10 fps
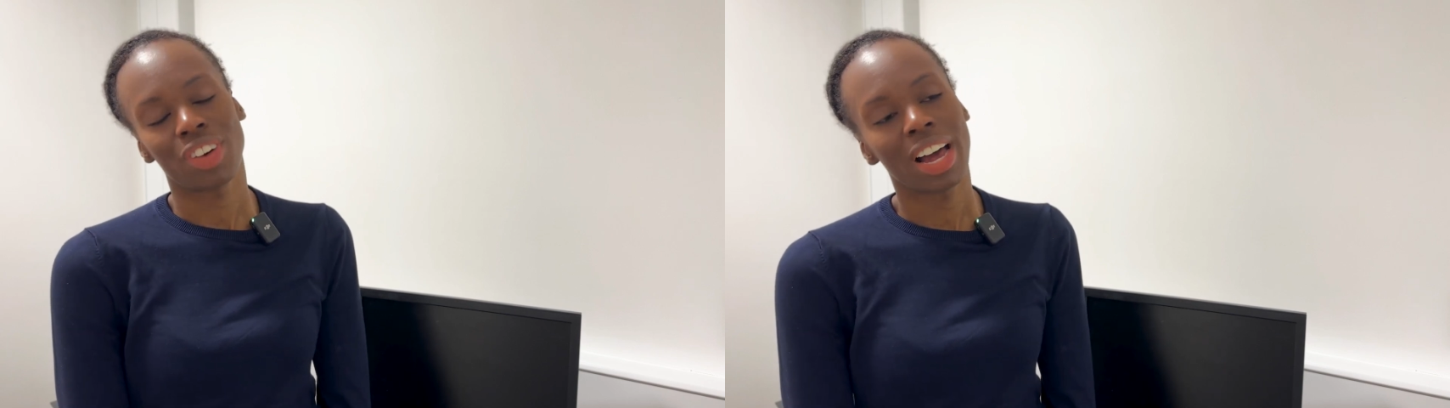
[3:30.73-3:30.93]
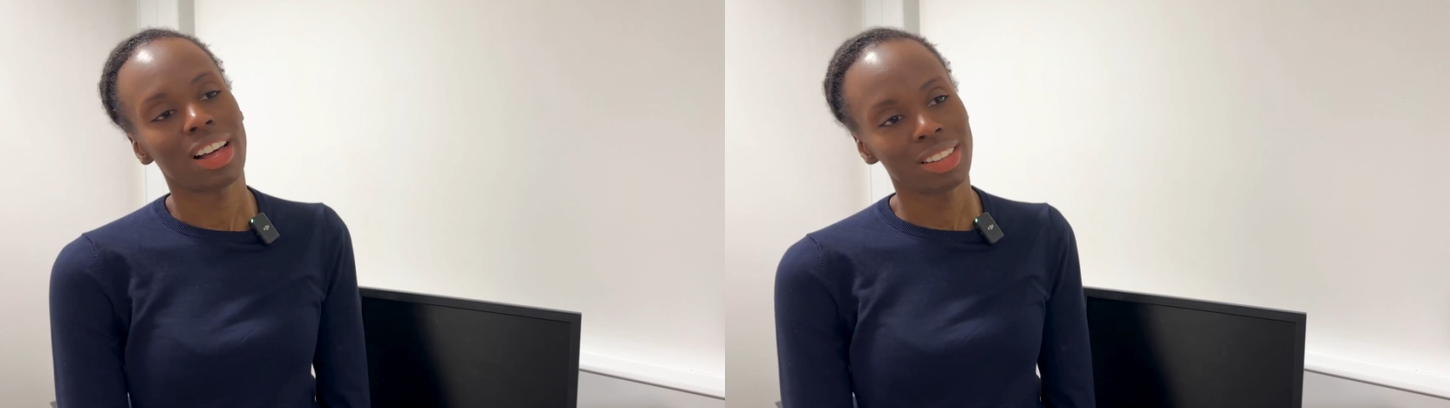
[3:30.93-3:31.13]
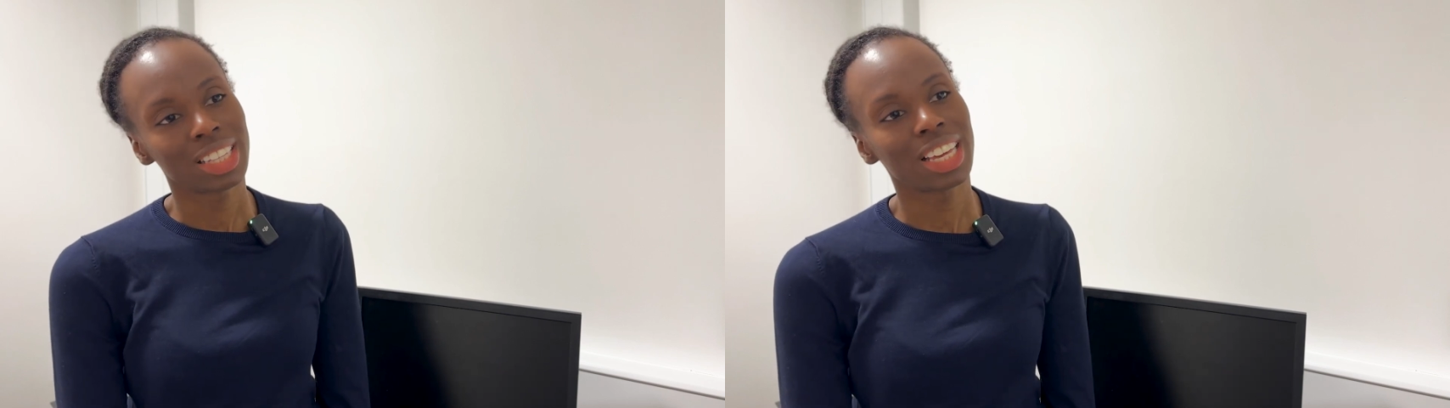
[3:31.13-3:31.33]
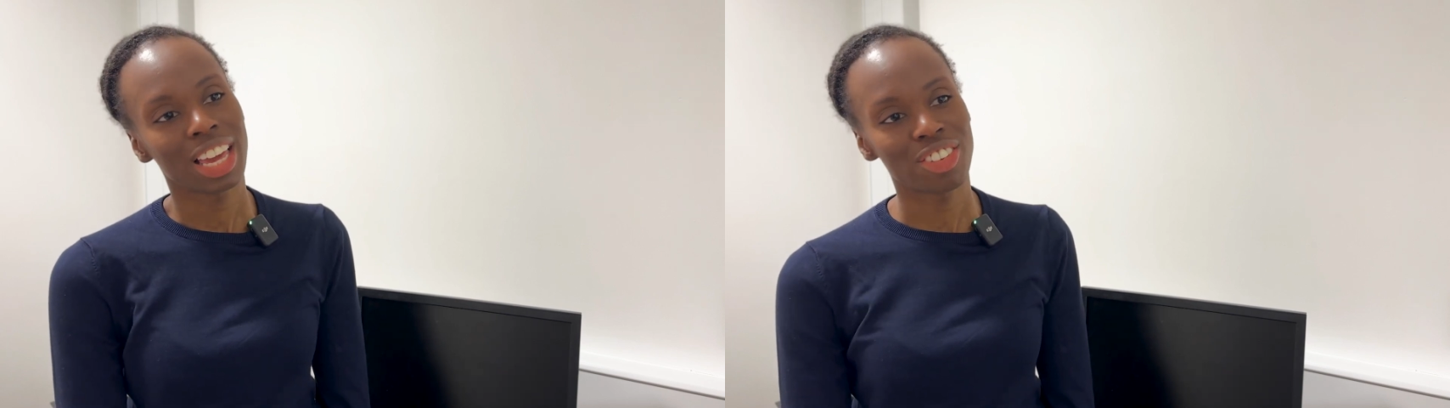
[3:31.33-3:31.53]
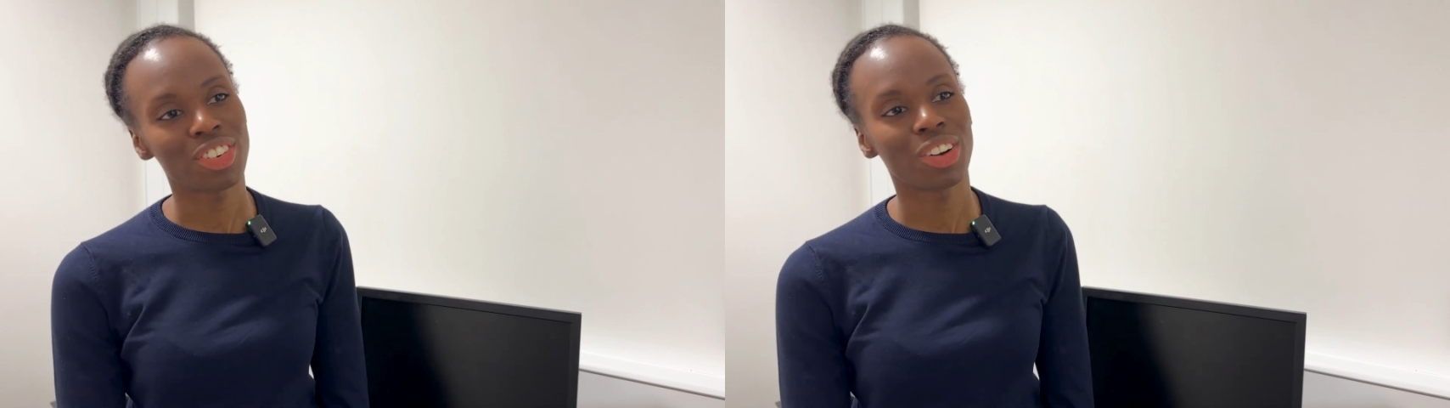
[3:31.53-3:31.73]
our health
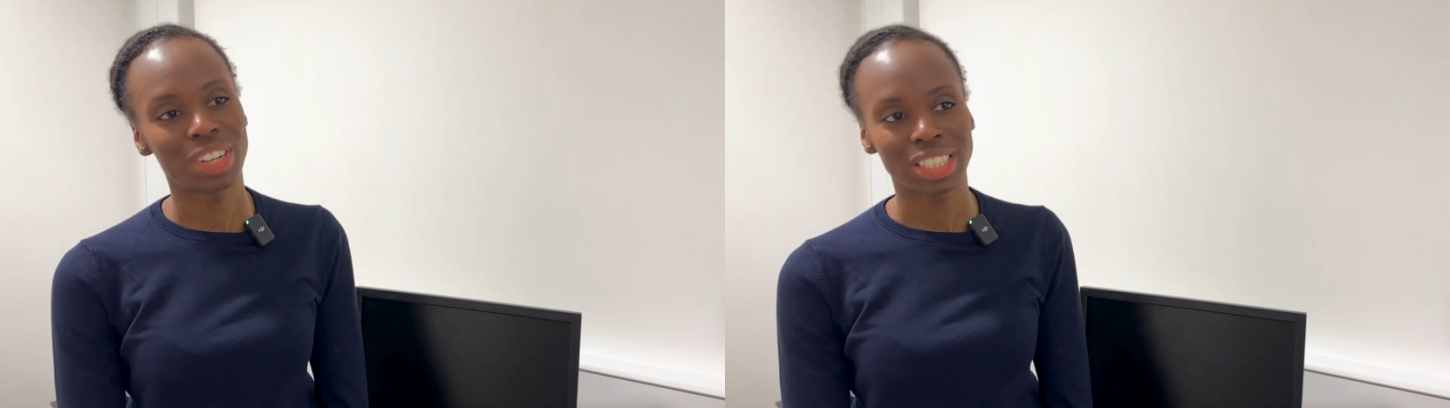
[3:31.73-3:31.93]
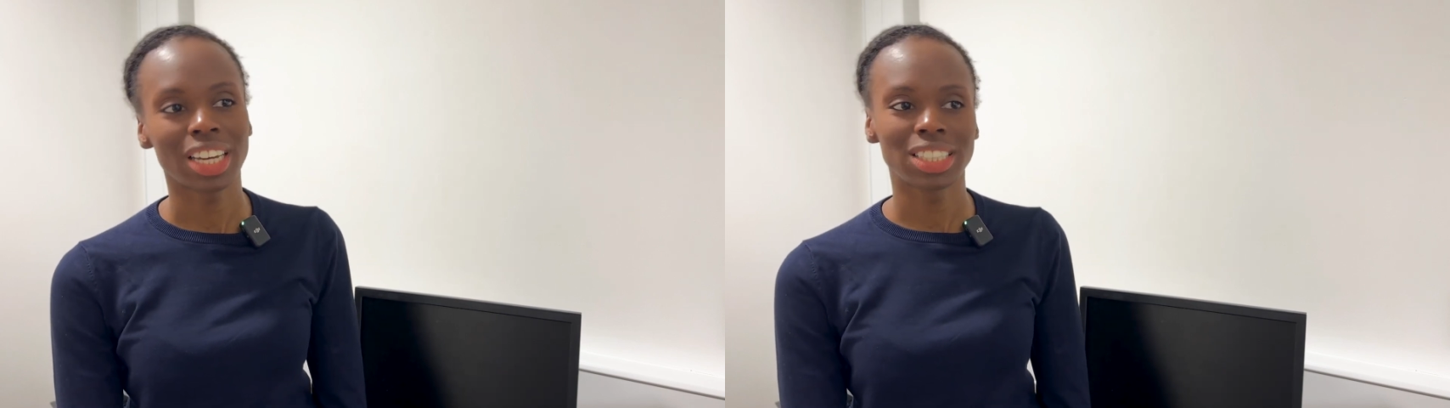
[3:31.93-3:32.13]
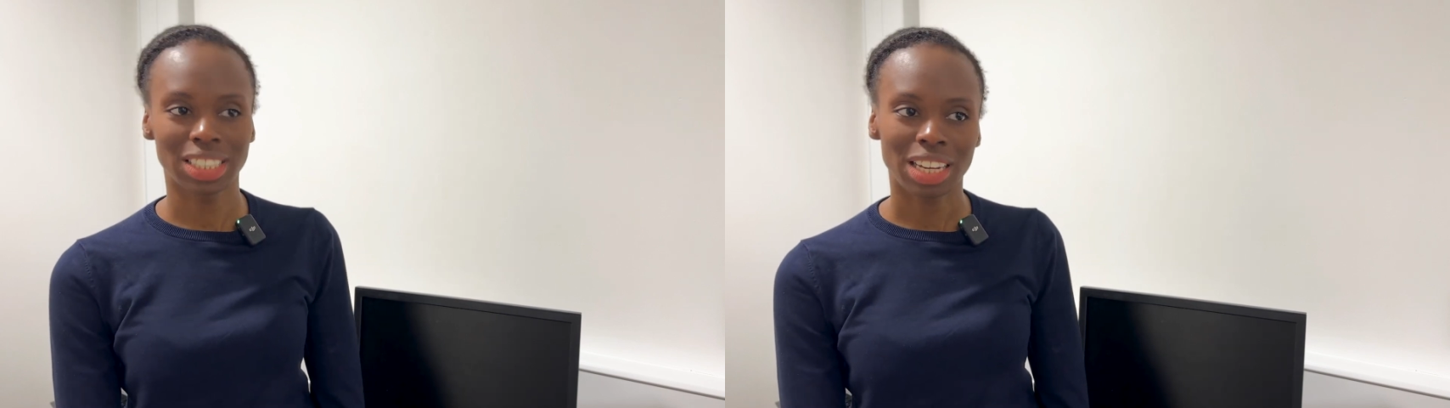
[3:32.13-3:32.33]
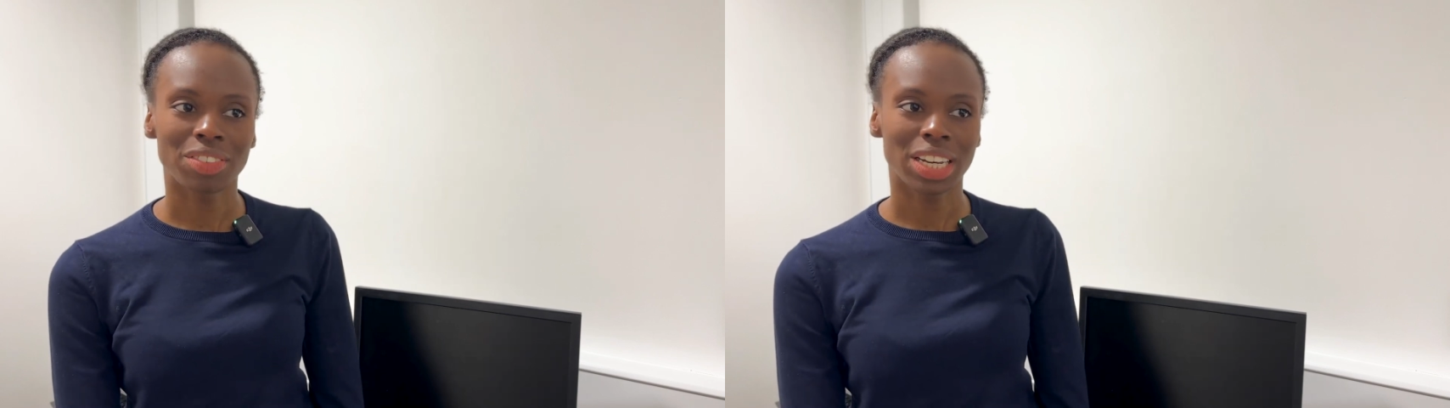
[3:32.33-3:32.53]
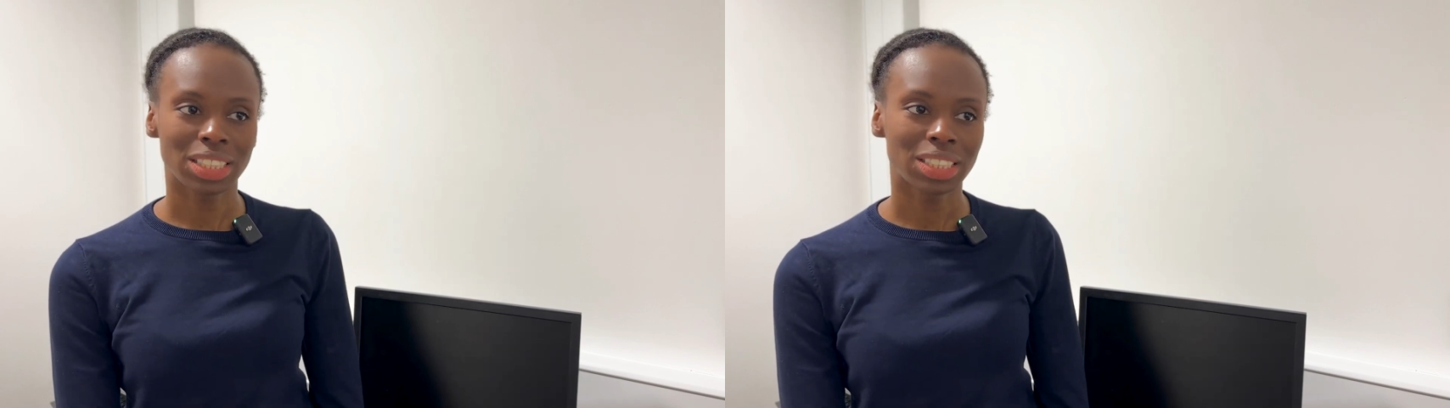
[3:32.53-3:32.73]
if our research is
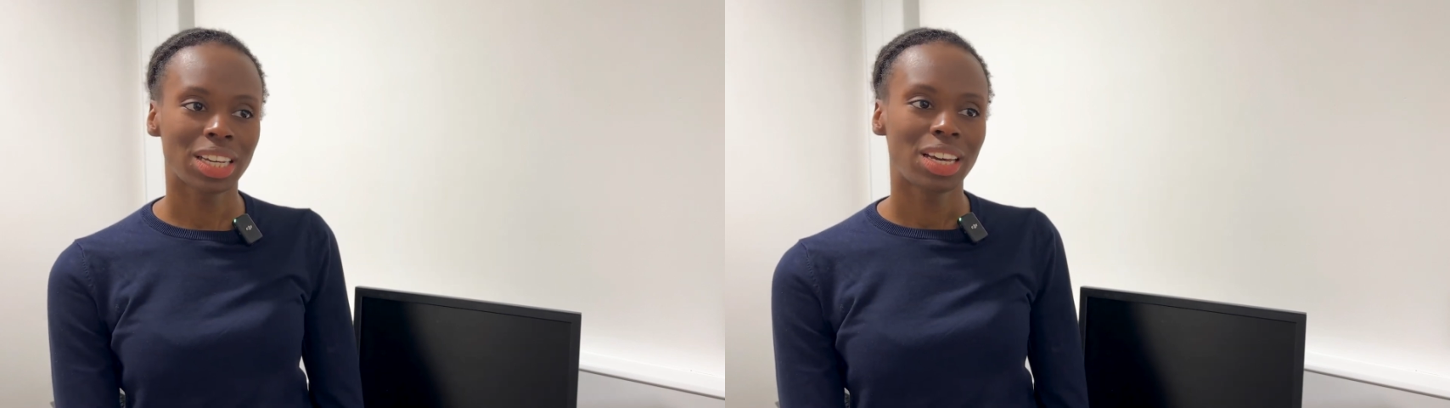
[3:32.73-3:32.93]
diverse.